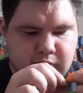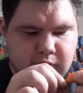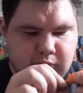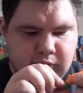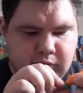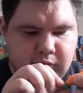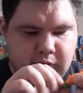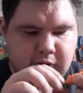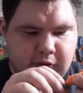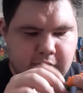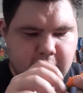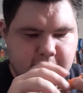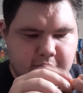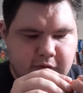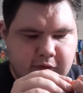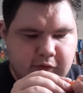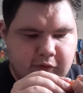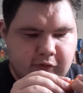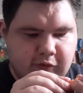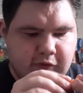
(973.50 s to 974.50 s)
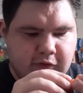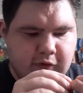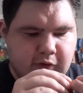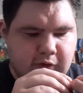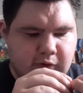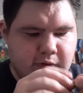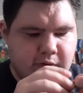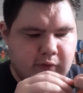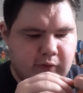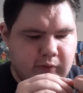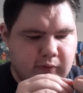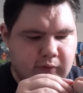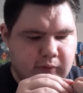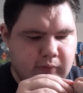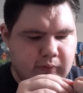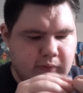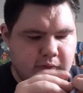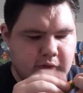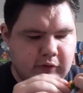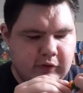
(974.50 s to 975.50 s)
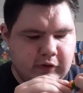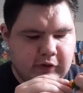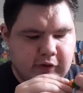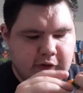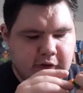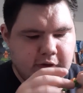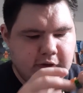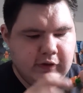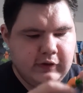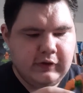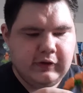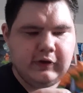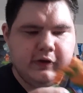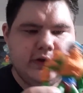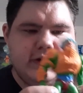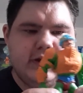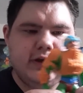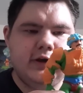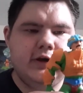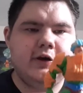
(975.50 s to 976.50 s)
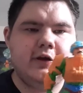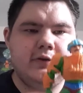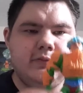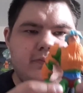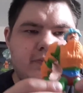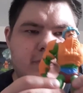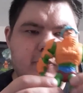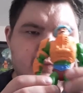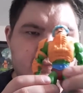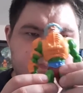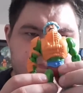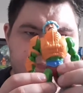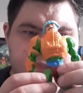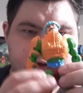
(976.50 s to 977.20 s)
Like so. And boom.